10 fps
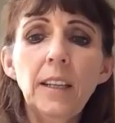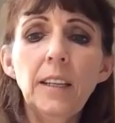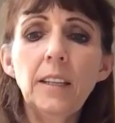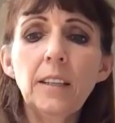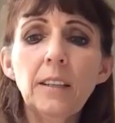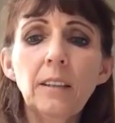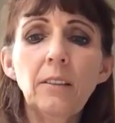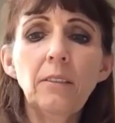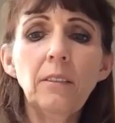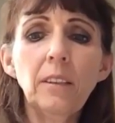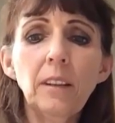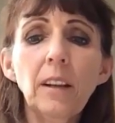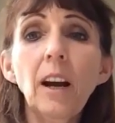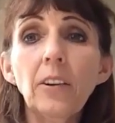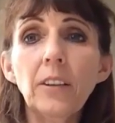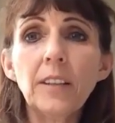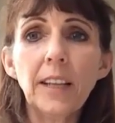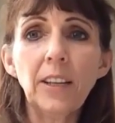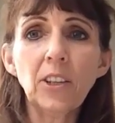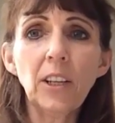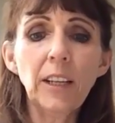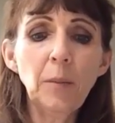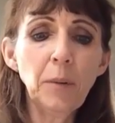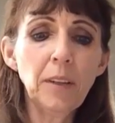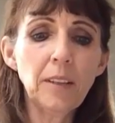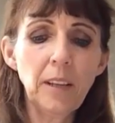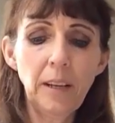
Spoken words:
is currants, actually, but